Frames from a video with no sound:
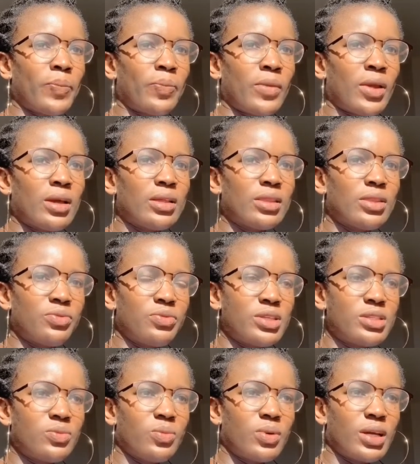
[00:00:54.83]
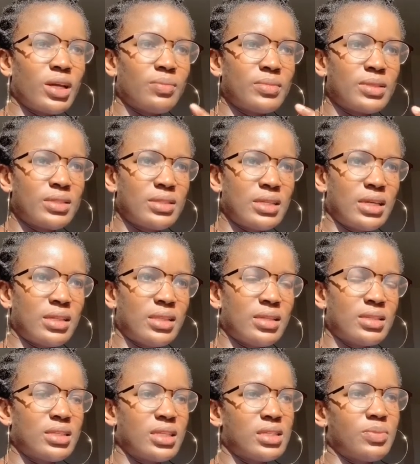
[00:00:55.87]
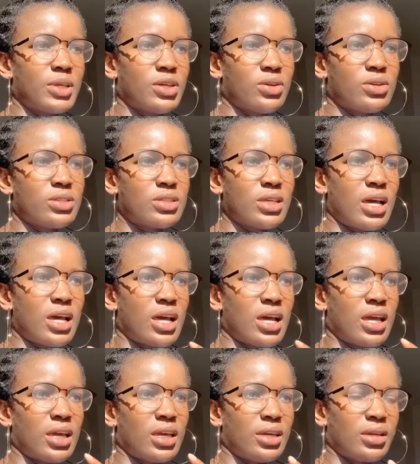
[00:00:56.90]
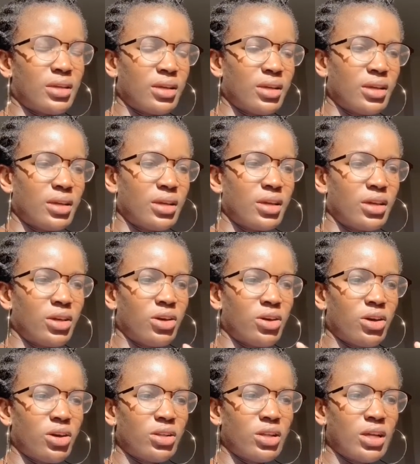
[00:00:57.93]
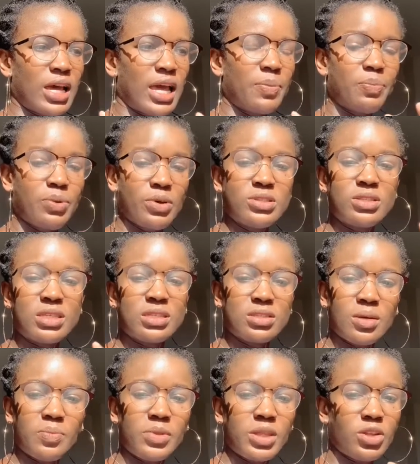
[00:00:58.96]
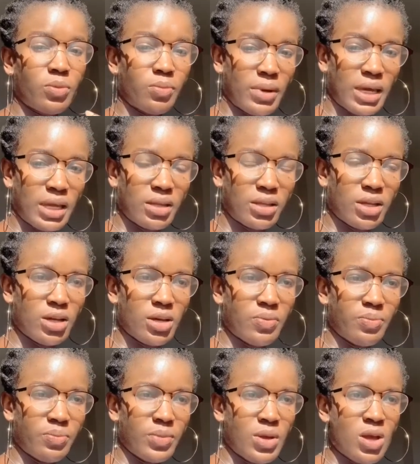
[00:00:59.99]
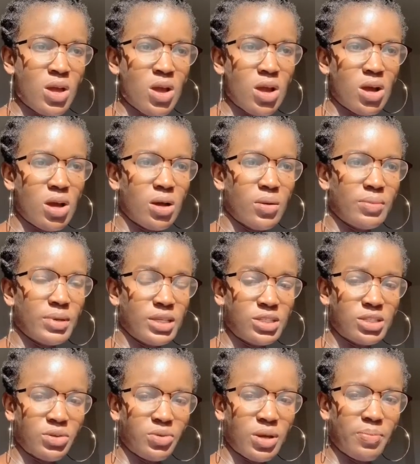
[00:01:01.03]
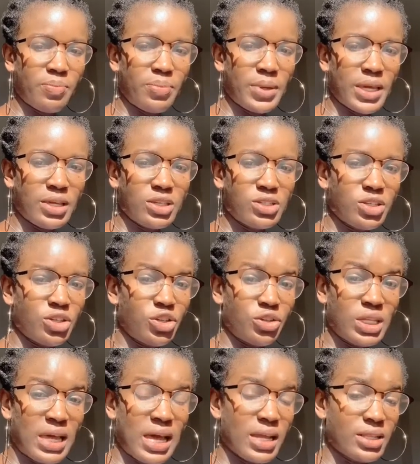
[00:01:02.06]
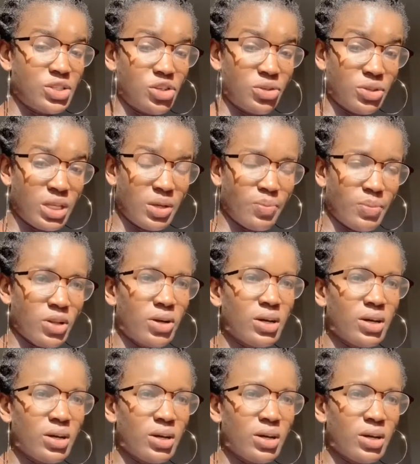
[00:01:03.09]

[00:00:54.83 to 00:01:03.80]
the reason why I'm saying this is because I posted something on my Instagram page at Unique Blog,